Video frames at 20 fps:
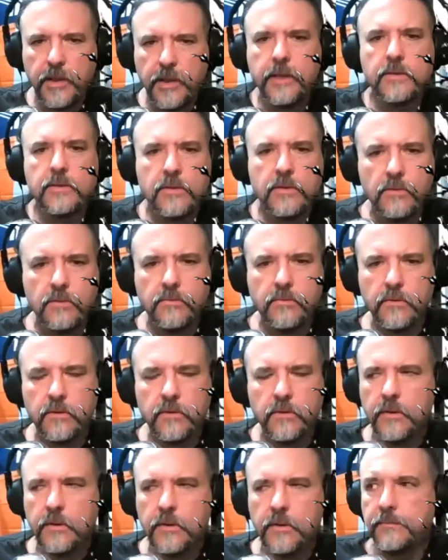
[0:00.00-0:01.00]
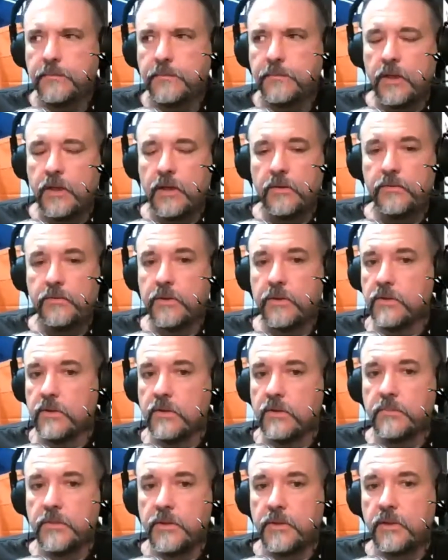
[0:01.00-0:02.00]
pass over. And if it's
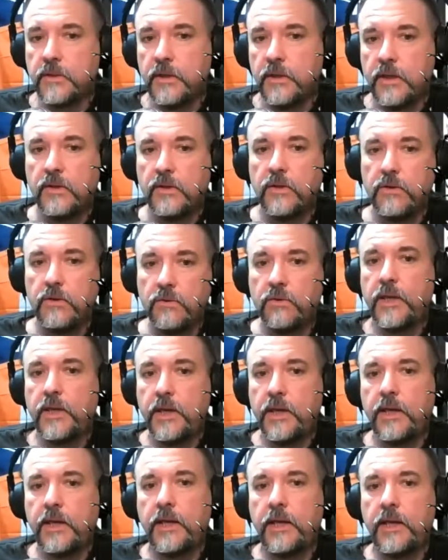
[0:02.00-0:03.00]
something that you can't